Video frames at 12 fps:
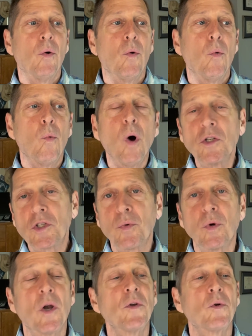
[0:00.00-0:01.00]
Once
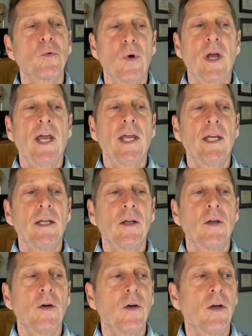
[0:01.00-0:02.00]
we're underway,
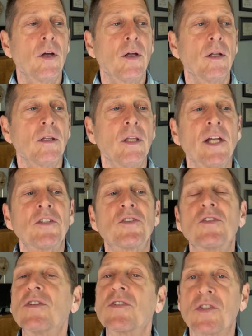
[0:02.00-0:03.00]
let's
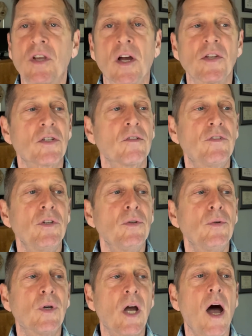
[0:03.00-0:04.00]
discuss a
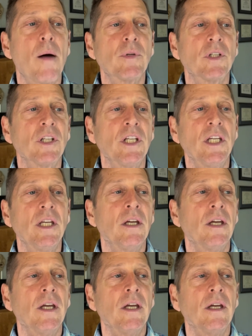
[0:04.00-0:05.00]
few commonly
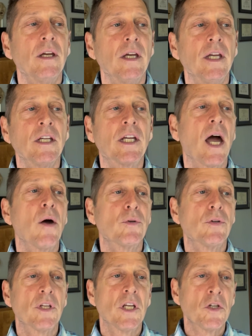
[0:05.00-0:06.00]

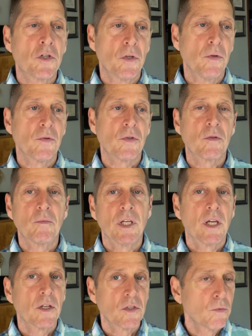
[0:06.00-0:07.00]
encountered issues,
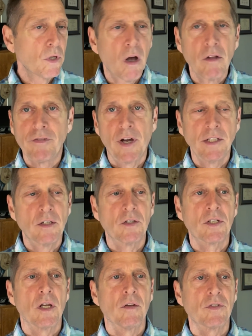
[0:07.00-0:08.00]
because we all find
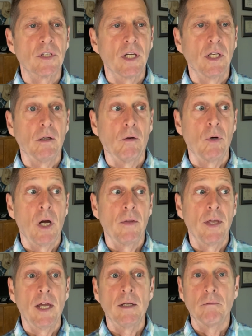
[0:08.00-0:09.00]
ourselves saying,
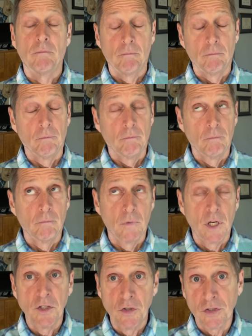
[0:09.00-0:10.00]
wow,
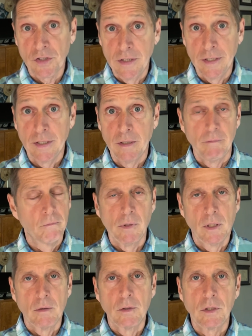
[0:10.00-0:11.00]
what I just did,
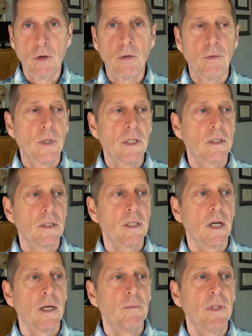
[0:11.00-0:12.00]
total waste of
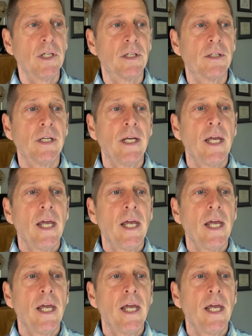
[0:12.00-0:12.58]
time there.